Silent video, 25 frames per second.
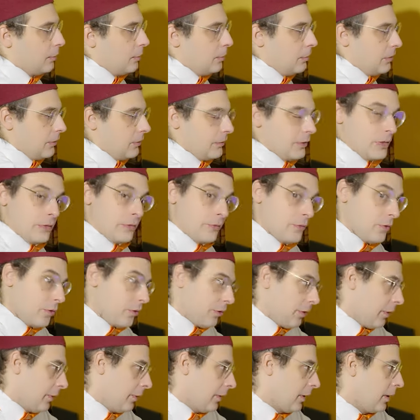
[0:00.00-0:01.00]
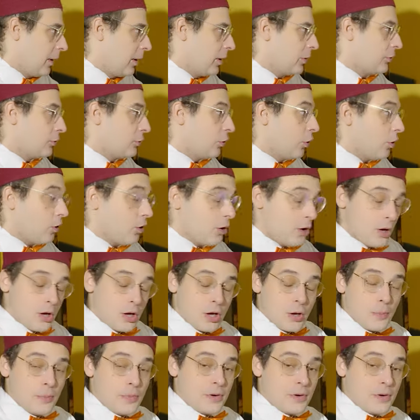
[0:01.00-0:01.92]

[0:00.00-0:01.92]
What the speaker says: perfect fourth. So,